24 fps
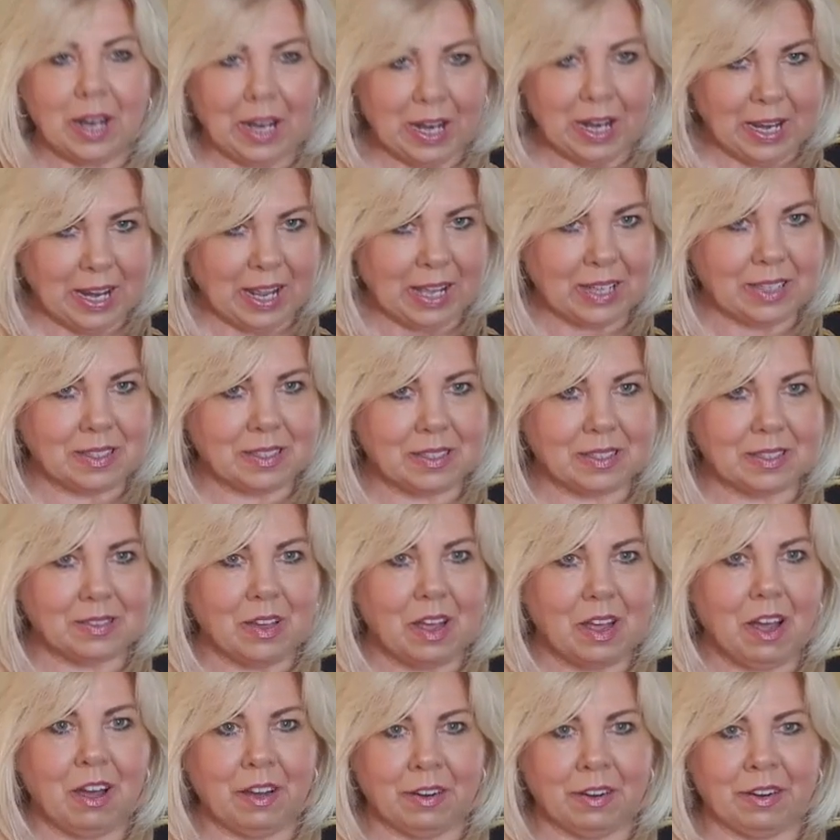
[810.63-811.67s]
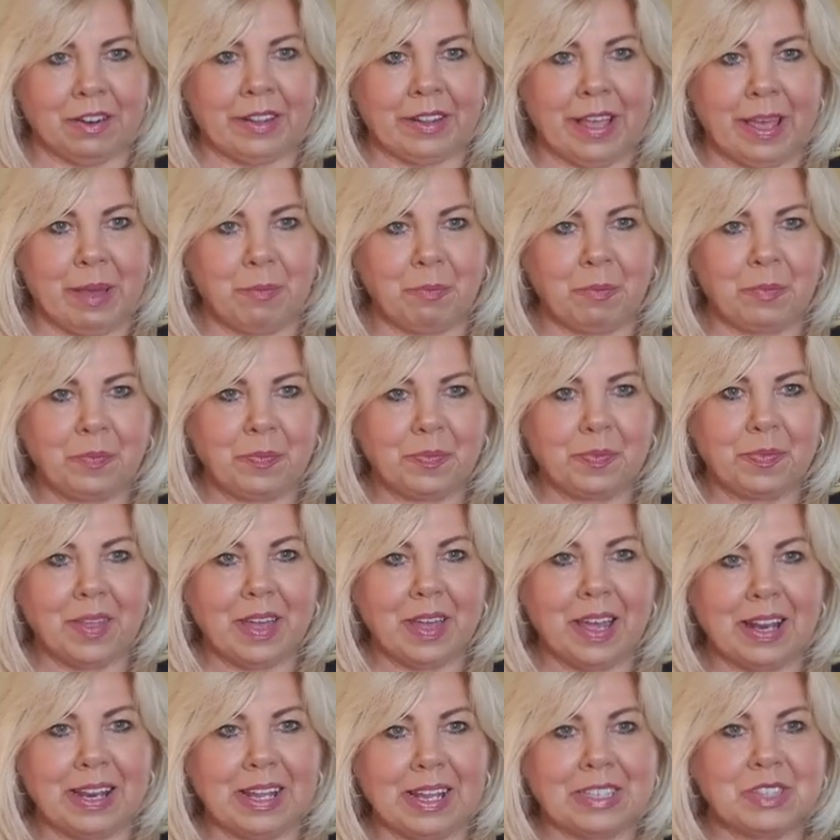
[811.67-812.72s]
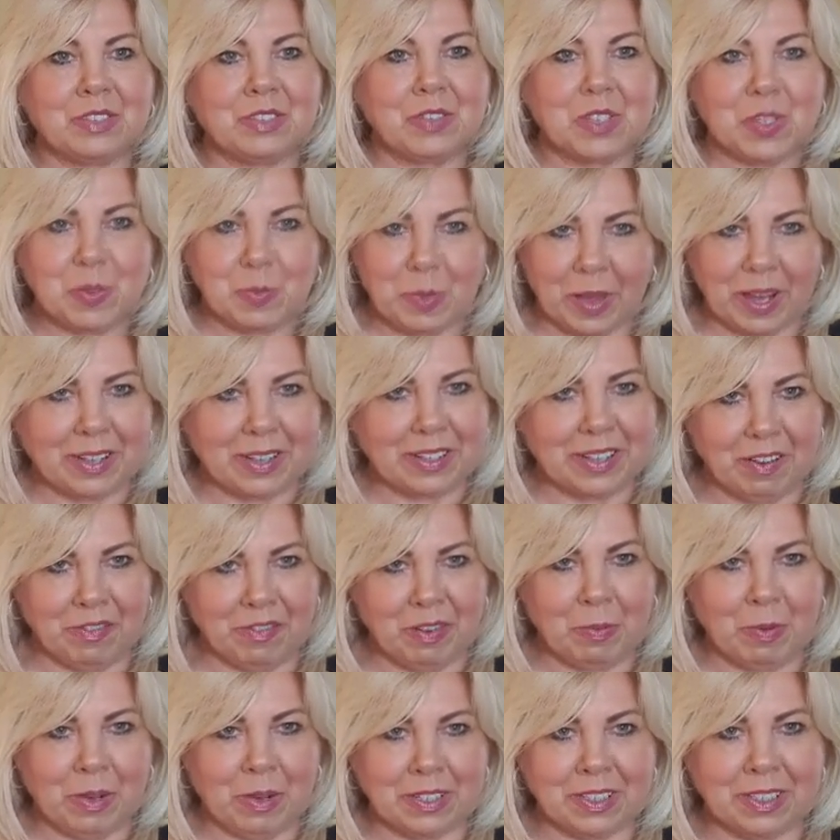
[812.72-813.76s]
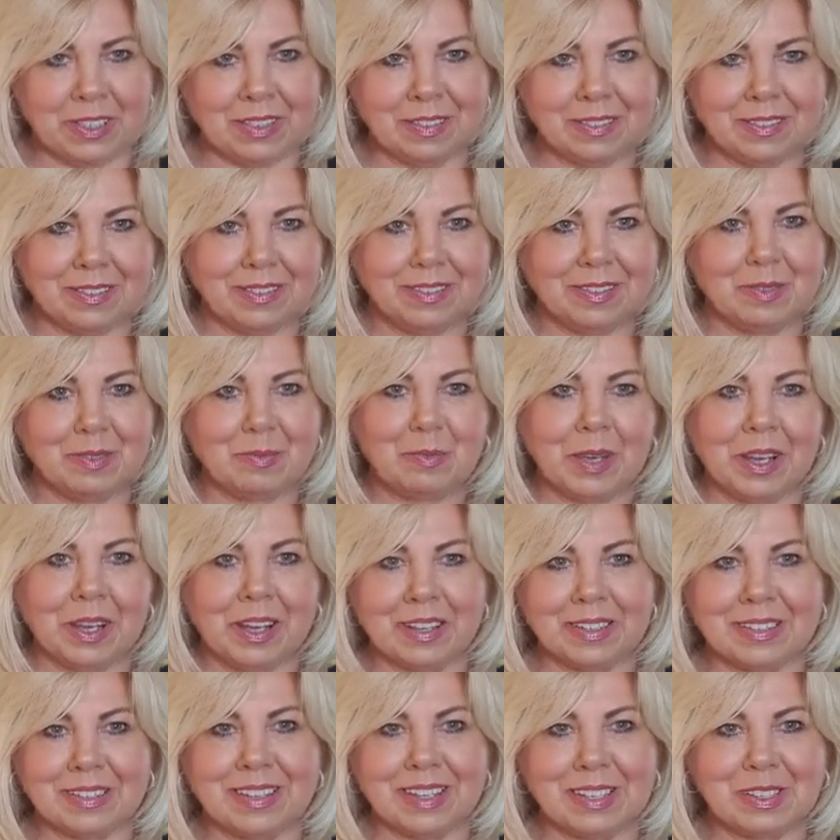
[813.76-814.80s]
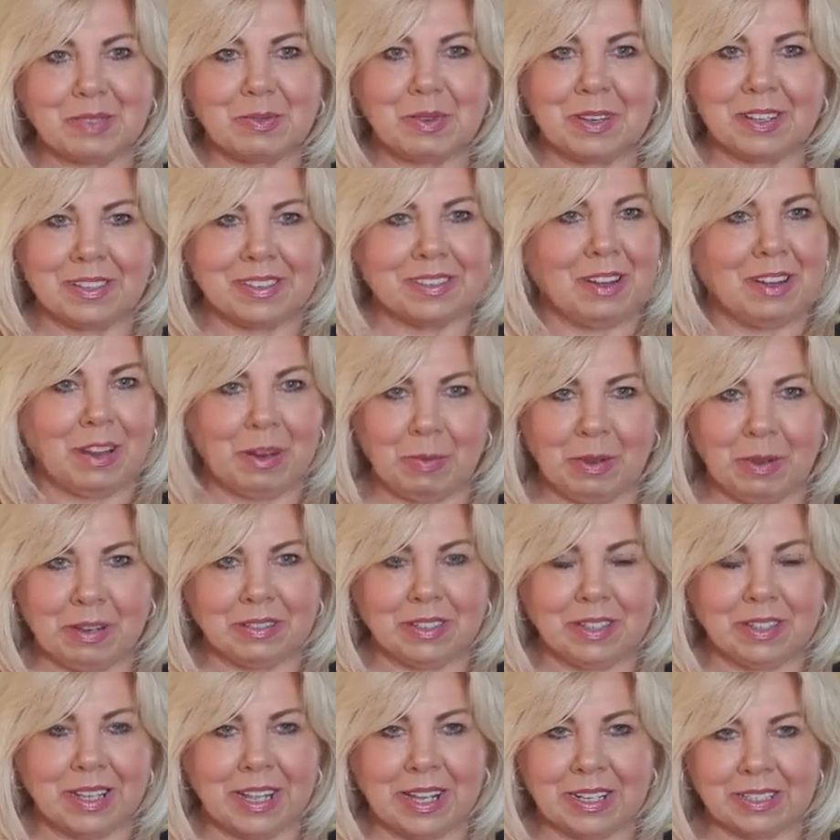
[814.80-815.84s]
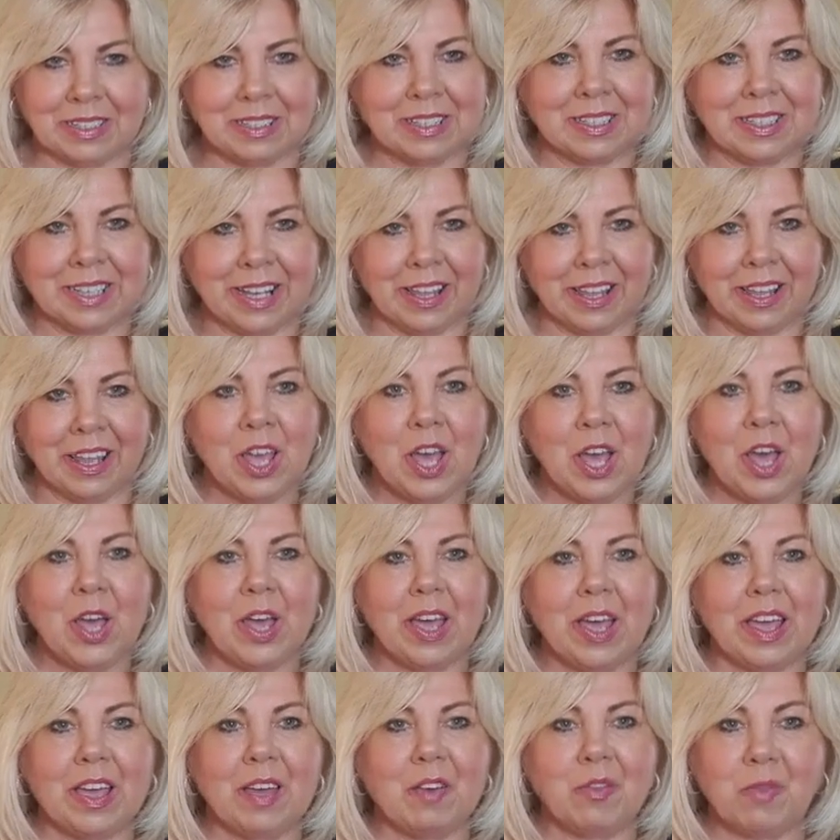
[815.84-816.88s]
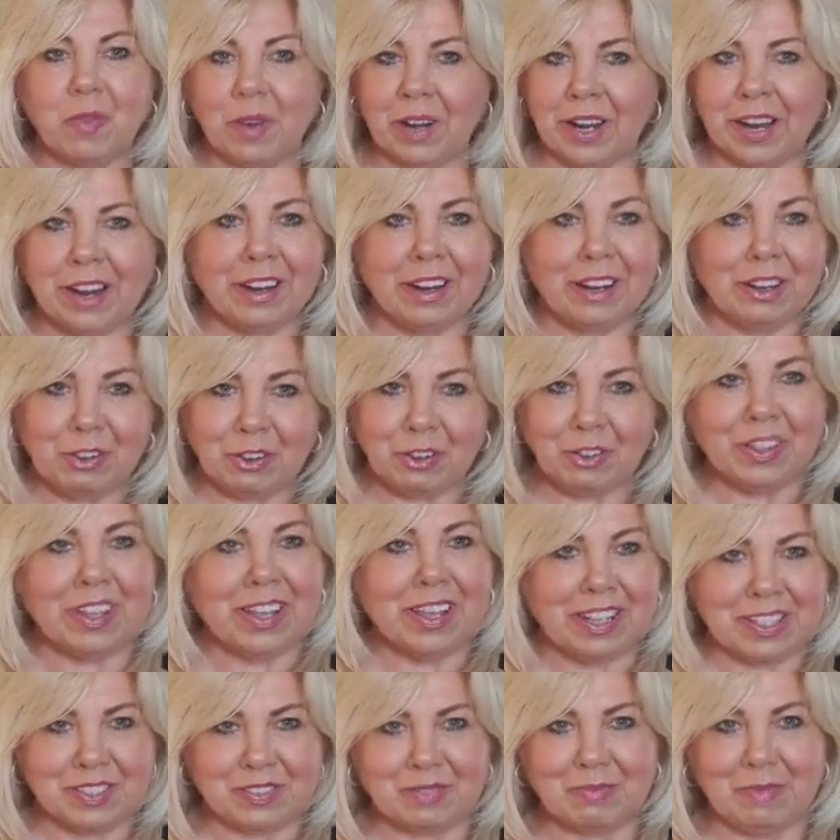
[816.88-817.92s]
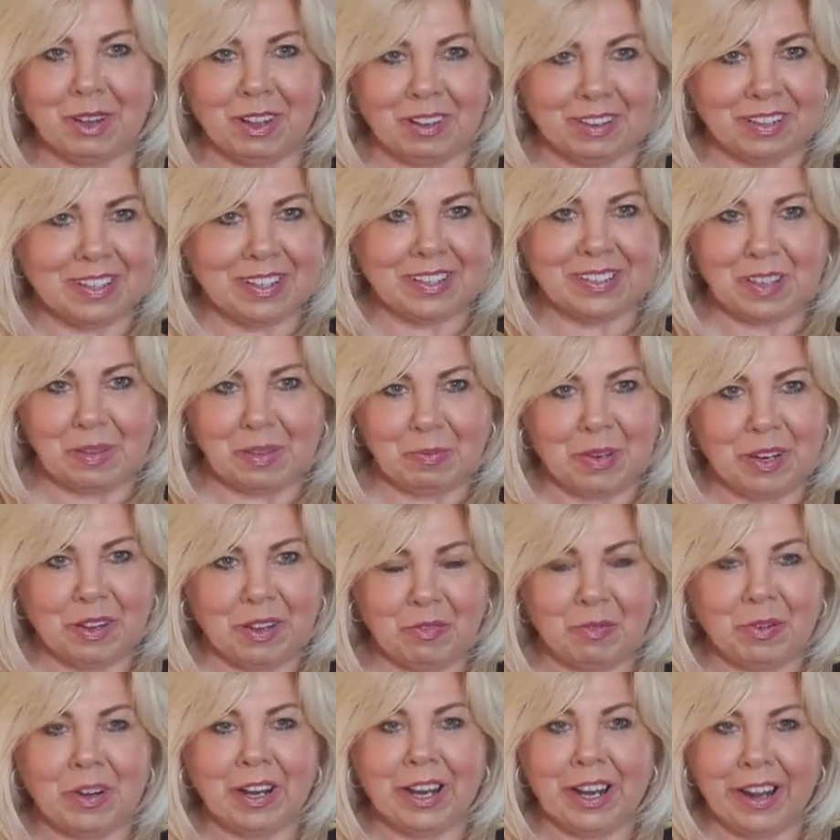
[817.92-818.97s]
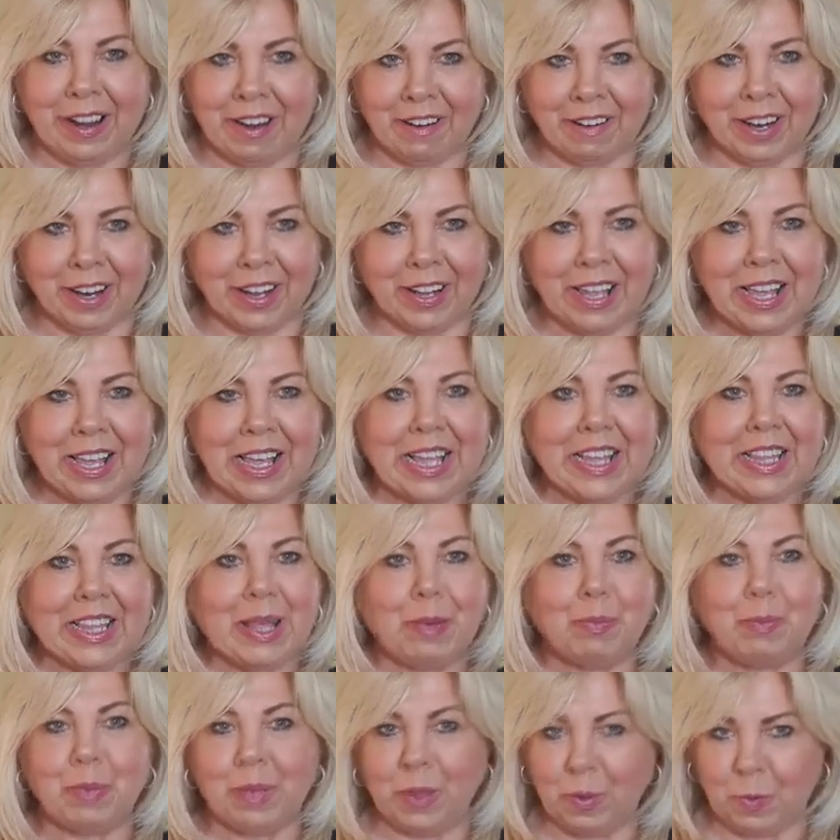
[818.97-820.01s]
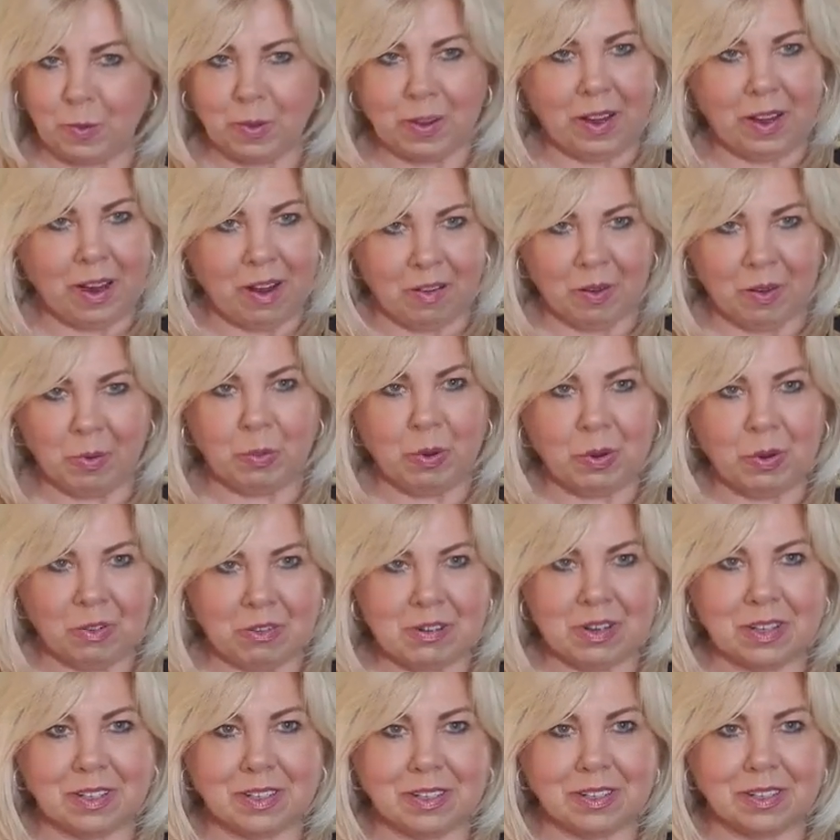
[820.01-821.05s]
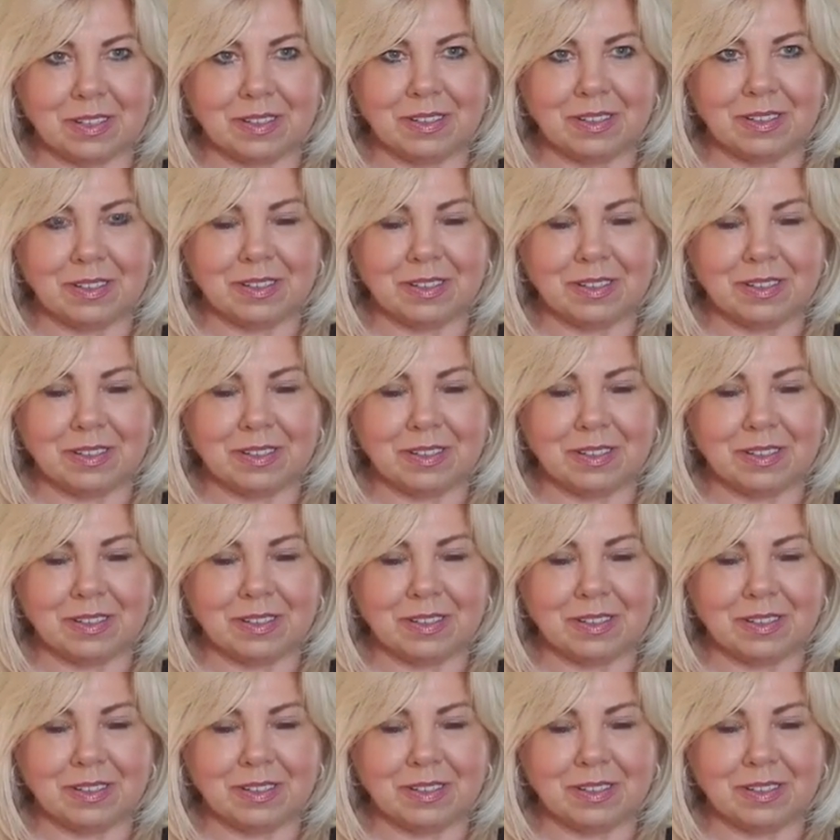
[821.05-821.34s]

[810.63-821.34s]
let's honour them and let's respect everybody, because that's what it's all about at the end of the day. If we're learning nothing else from all of this, I believe we're learning that people are important,